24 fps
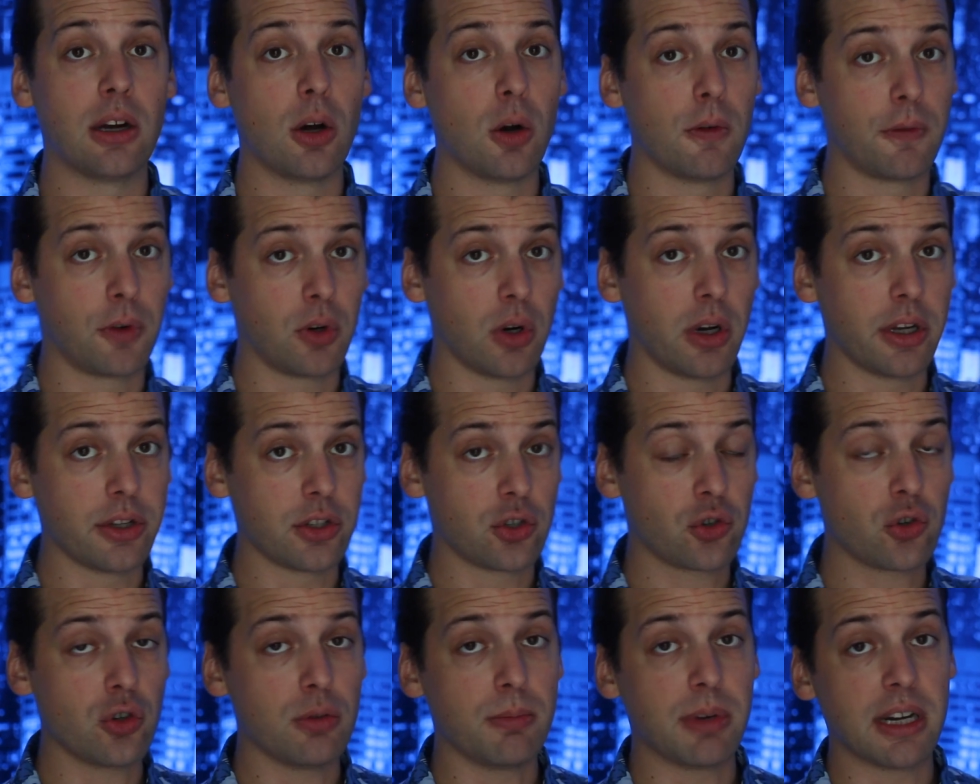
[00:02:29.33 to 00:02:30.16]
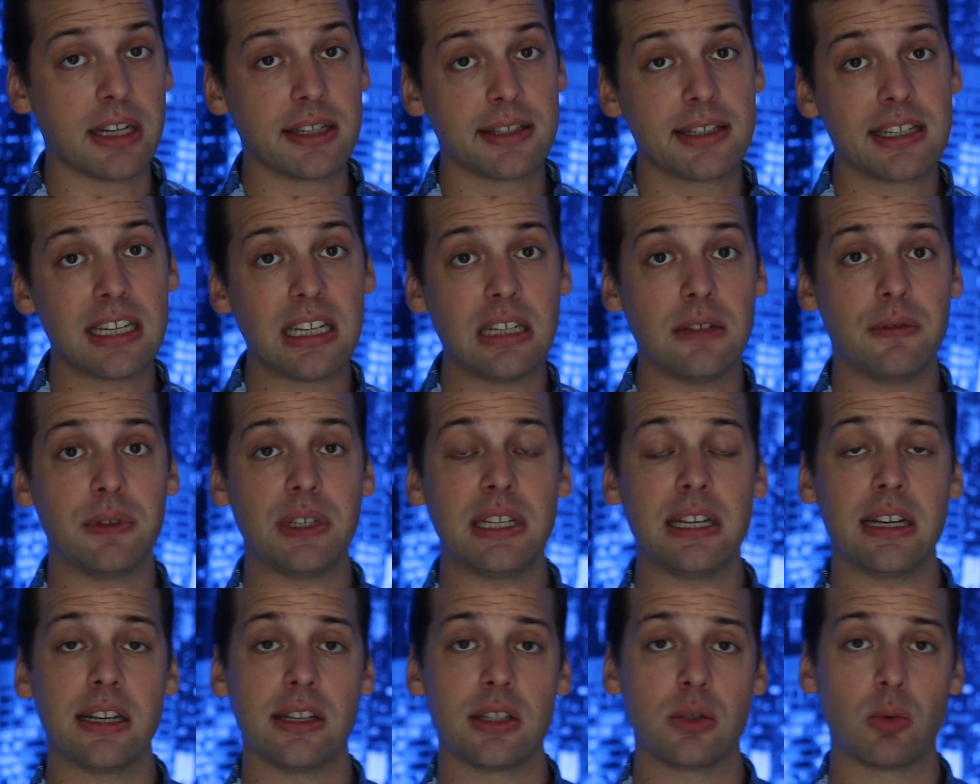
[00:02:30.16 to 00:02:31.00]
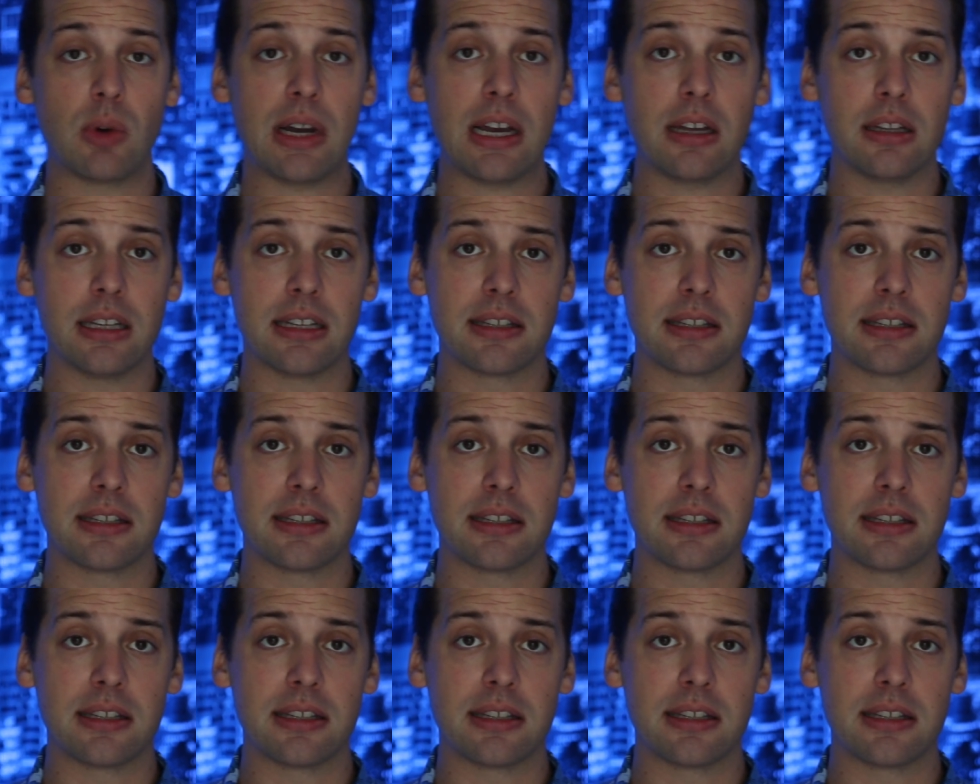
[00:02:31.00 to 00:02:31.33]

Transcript: over on TrueBuds TV as well.